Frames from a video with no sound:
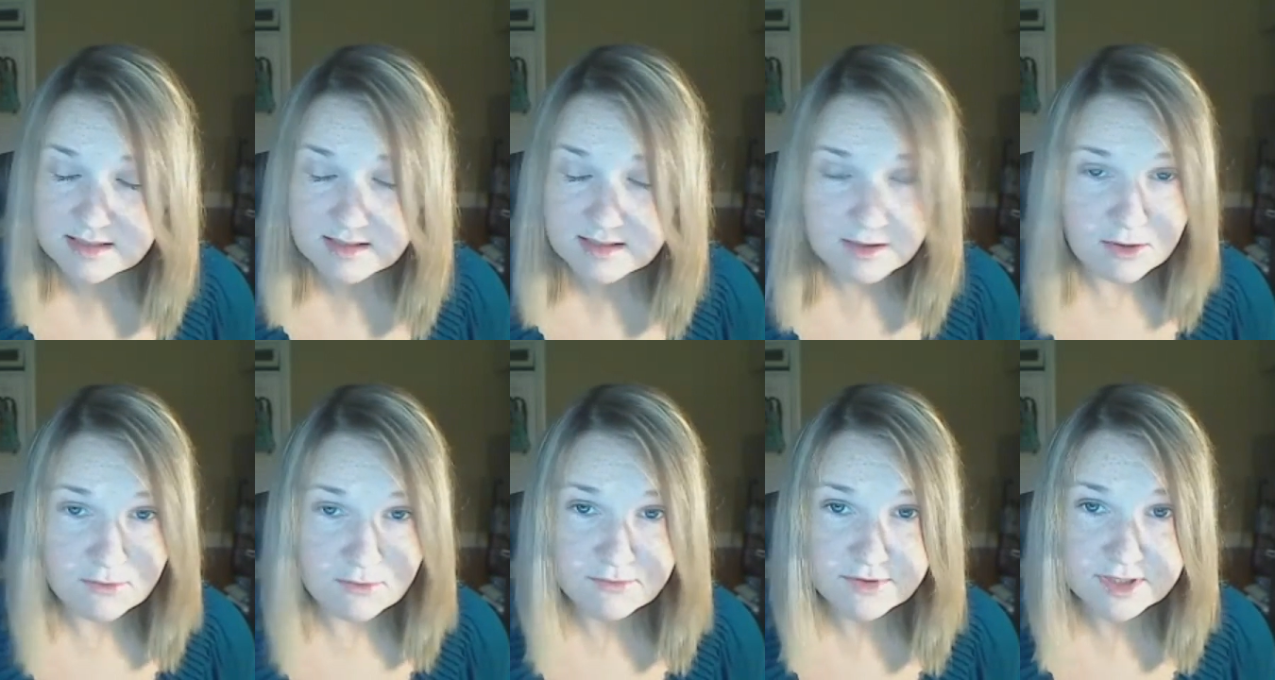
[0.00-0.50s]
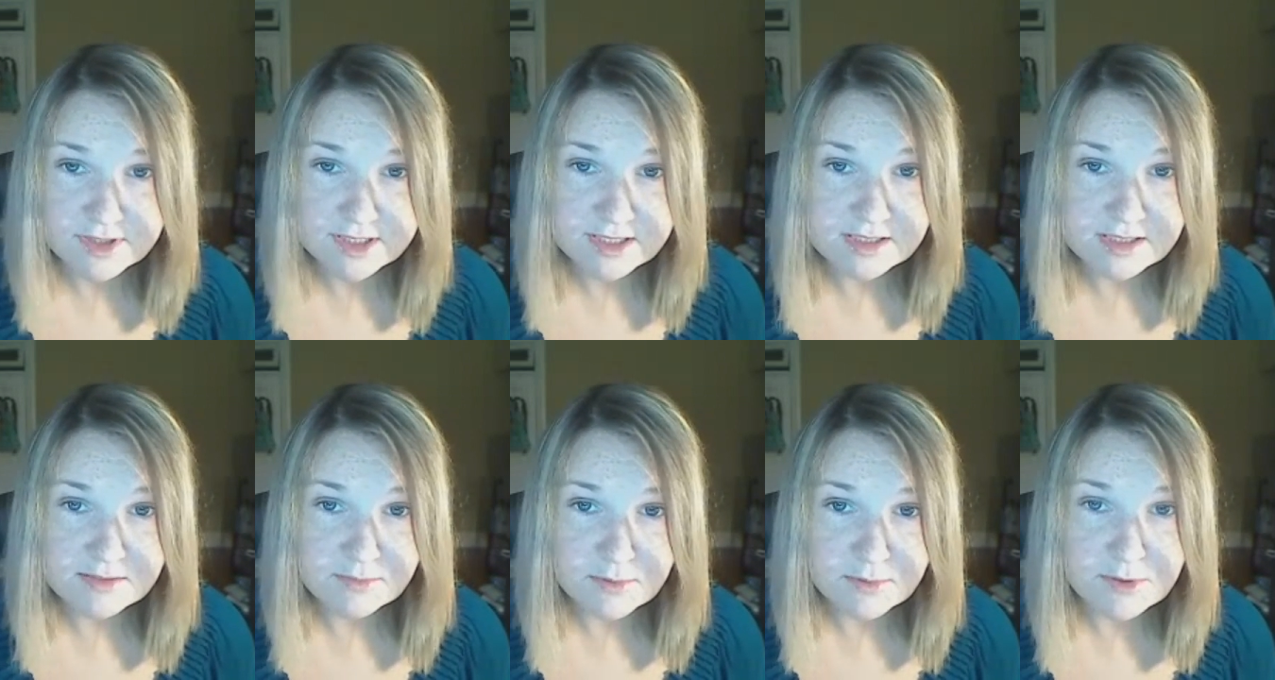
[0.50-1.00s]
hopefully
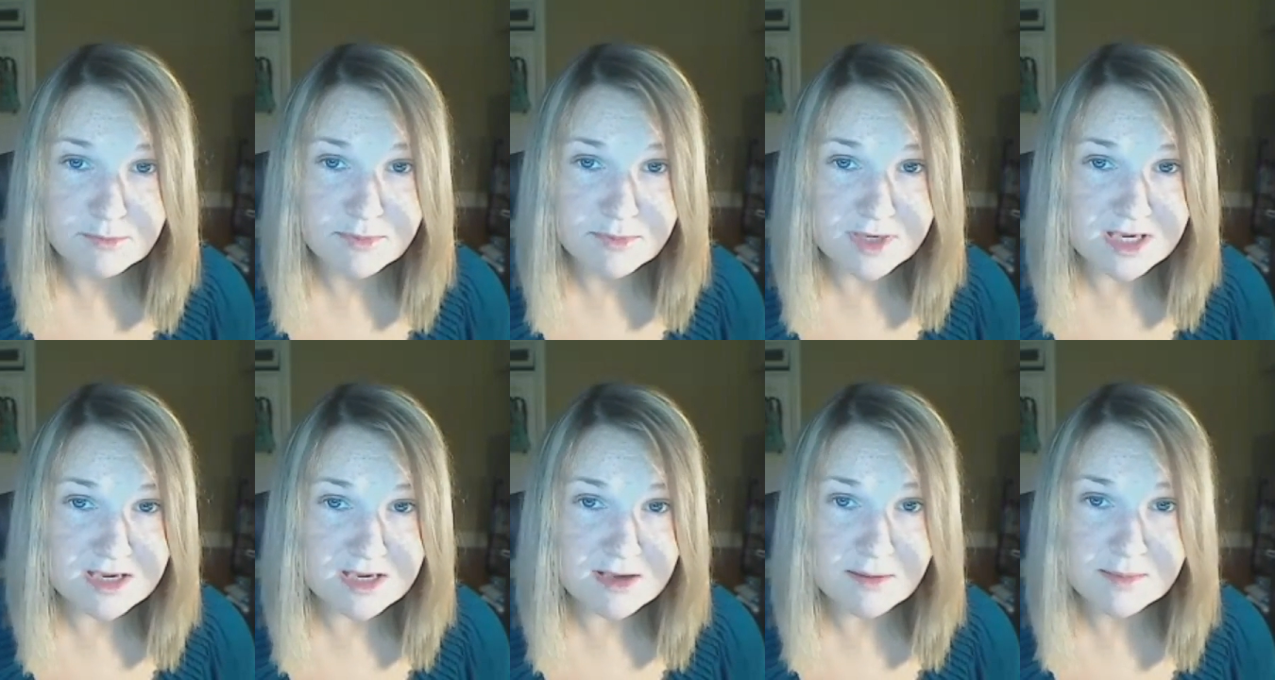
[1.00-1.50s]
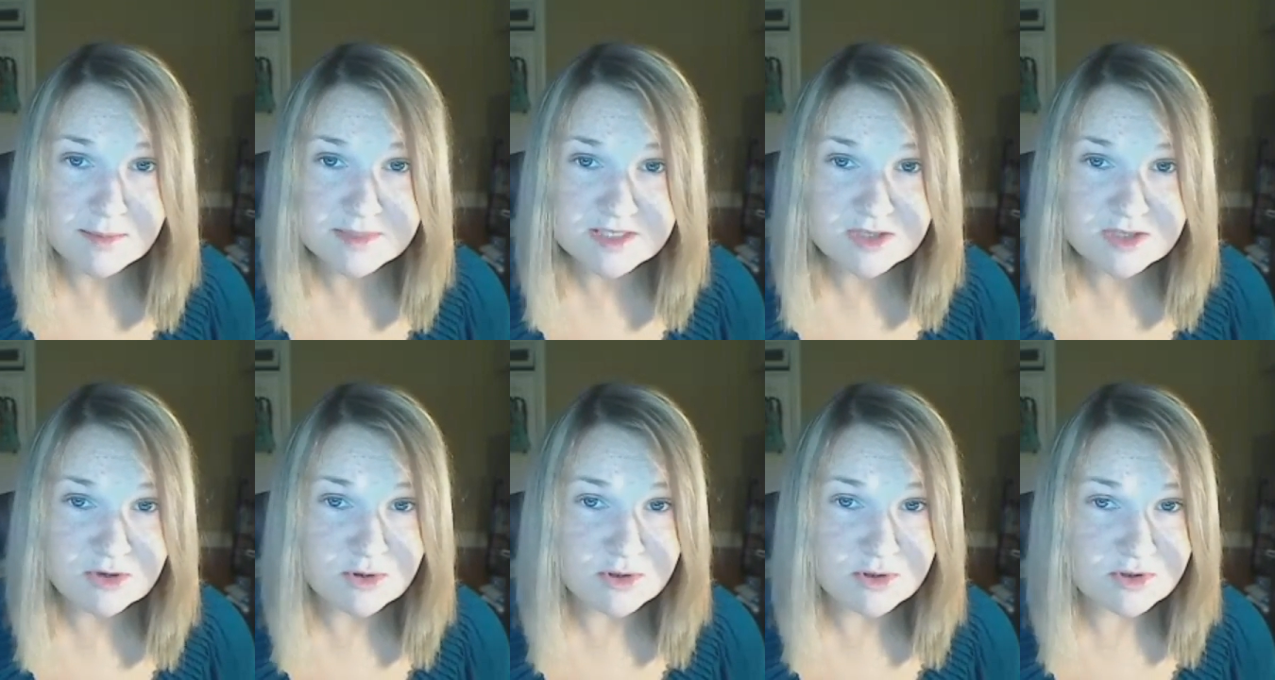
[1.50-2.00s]
will be coming
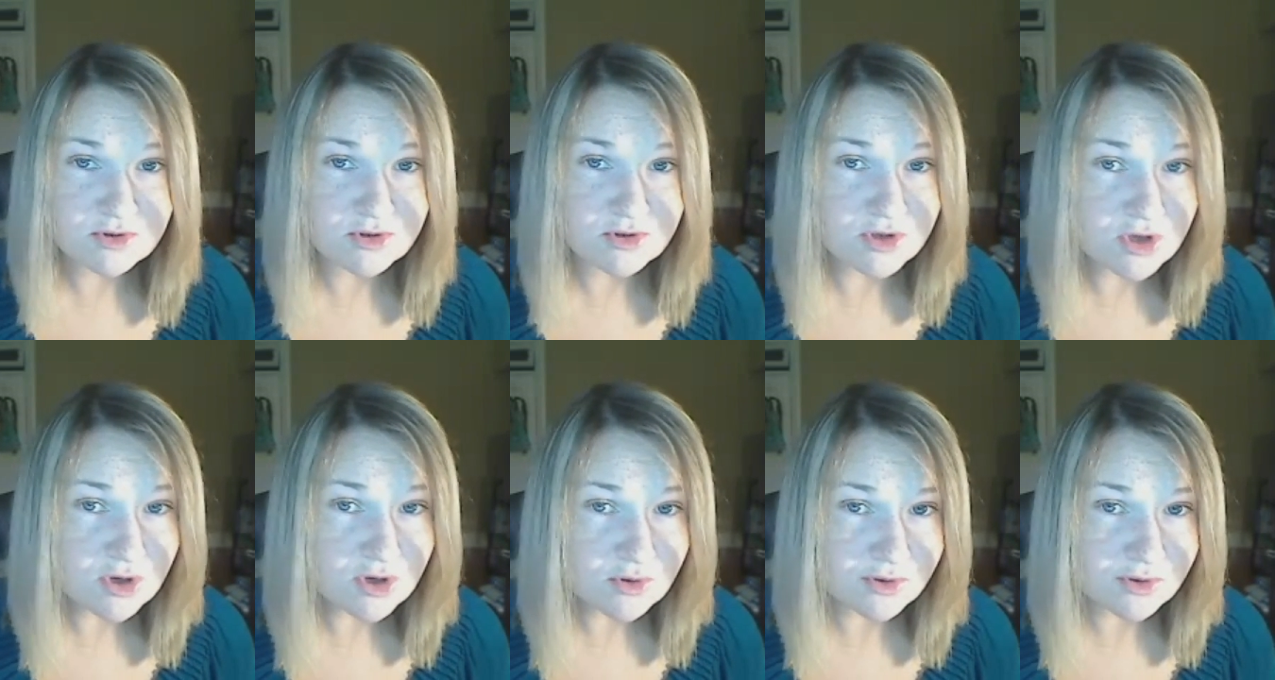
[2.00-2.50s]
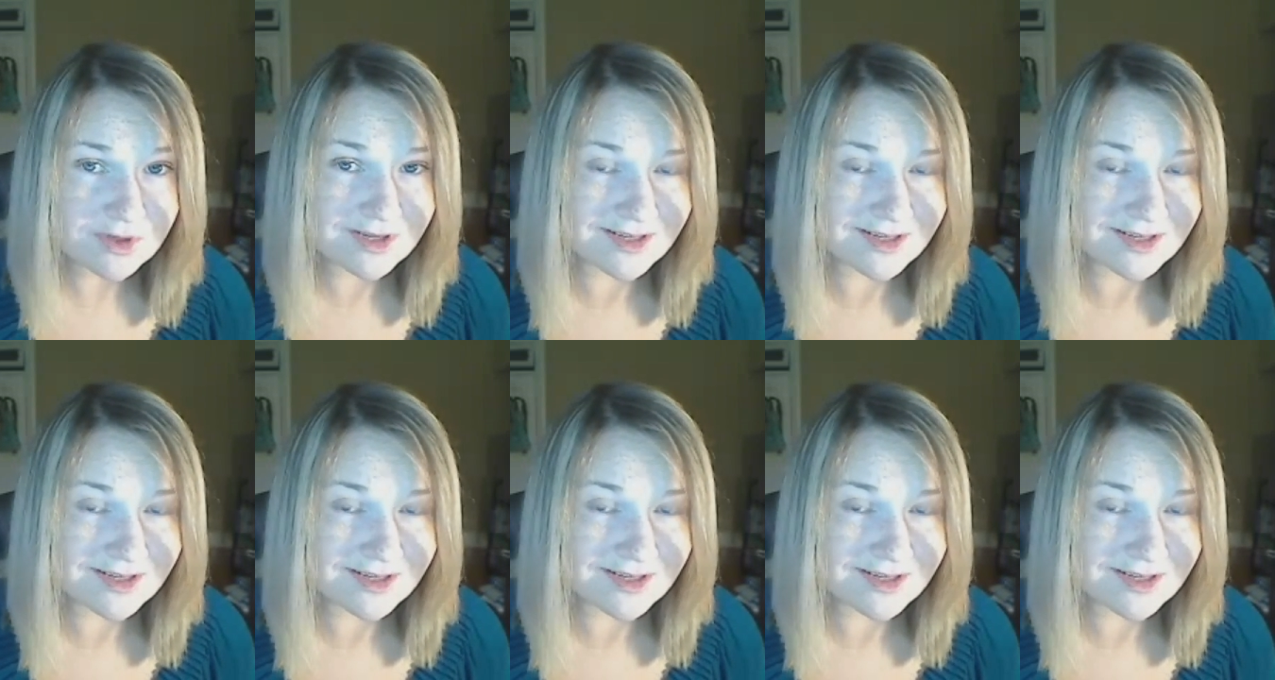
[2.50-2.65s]
soon to you.